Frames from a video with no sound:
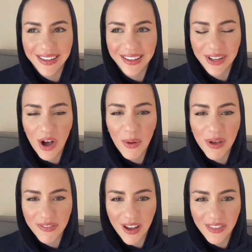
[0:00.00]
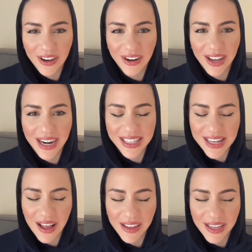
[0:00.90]
call my father and I
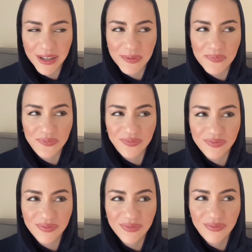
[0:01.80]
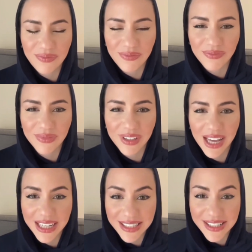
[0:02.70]
tell him, I
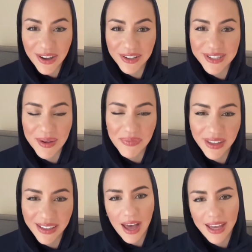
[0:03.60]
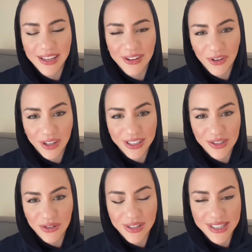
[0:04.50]
need to tell you something. I converted
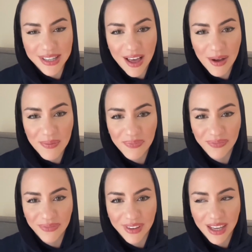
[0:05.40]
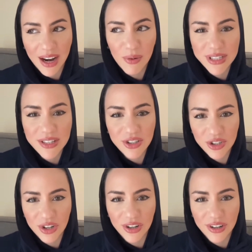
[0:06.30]
to Islam, and I wasn't
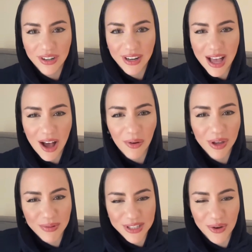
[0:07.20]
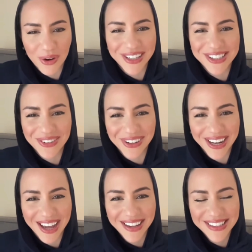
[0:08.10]
sure how he was going to
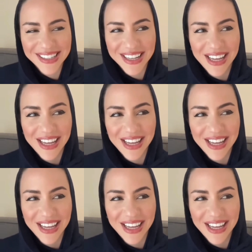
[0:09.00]
react.